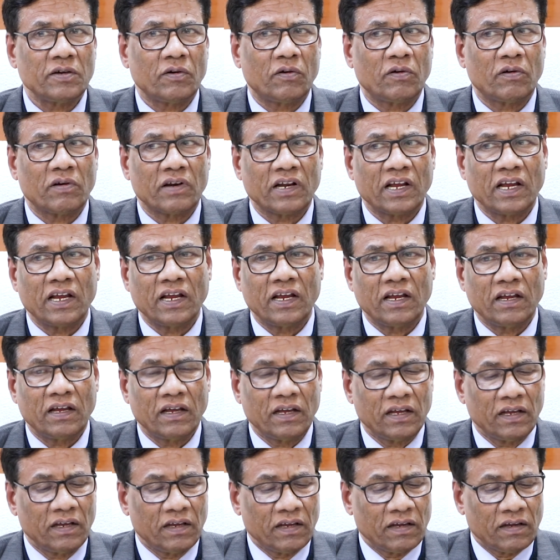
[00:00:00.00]
or a
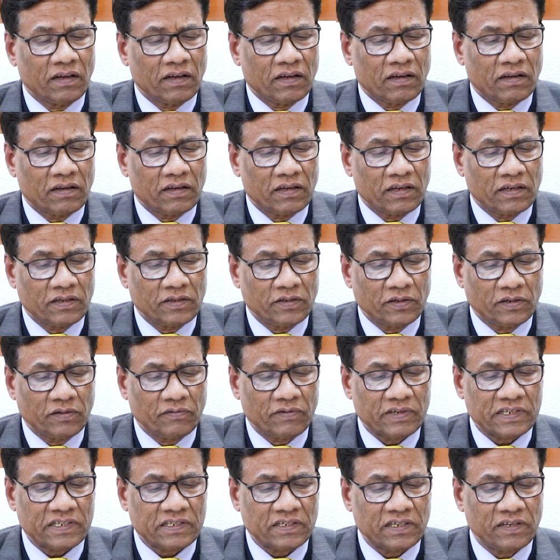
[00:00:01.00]

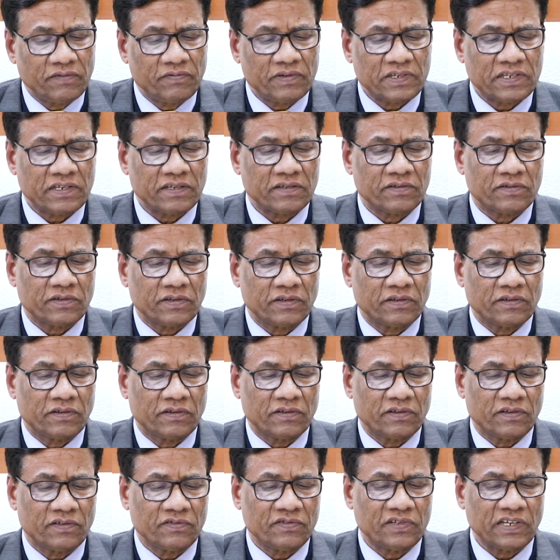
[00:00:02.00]
university which is
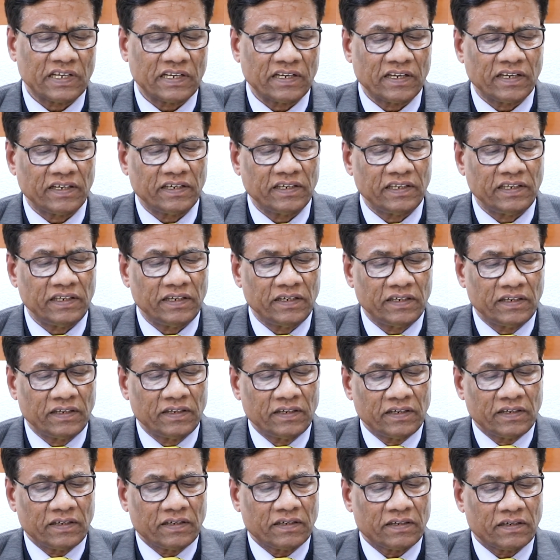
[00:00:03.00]
generally
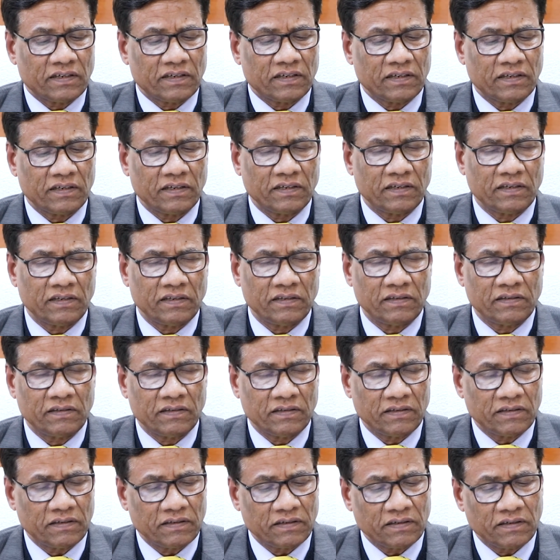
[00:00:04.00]

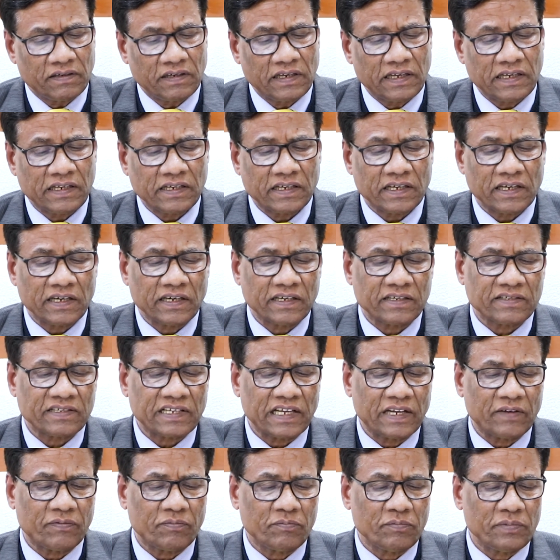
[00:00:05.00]
linking
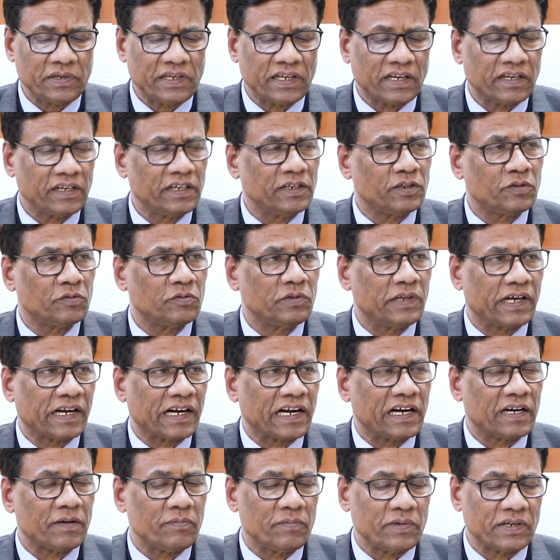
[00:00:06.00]
itself merely to the
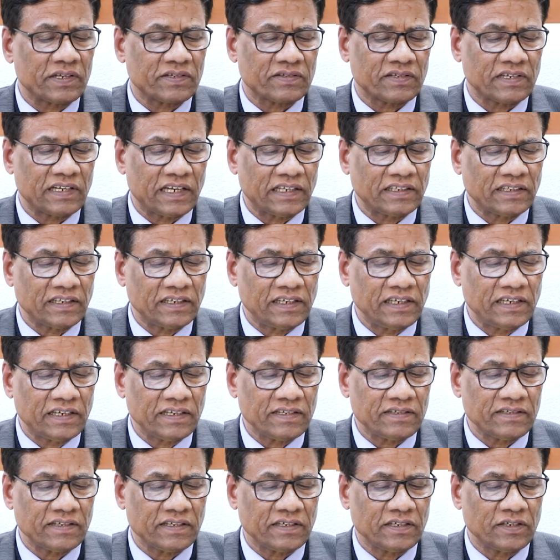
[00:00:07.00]
academics. Rather, it
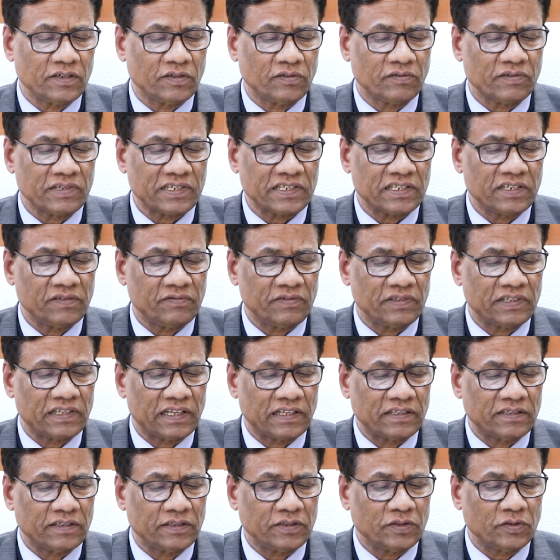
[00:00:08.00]
is a university with
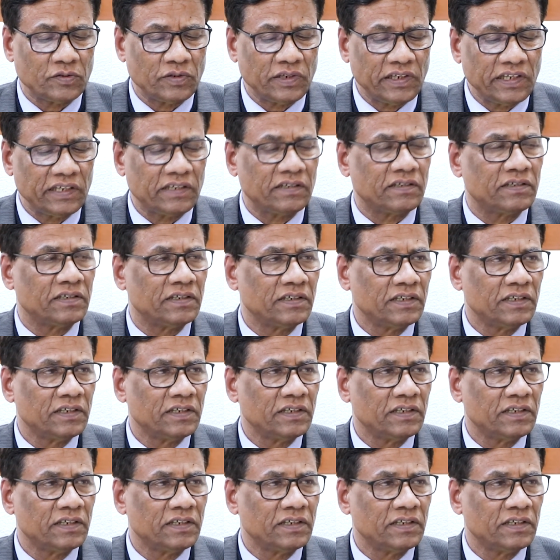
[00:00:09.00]
a unique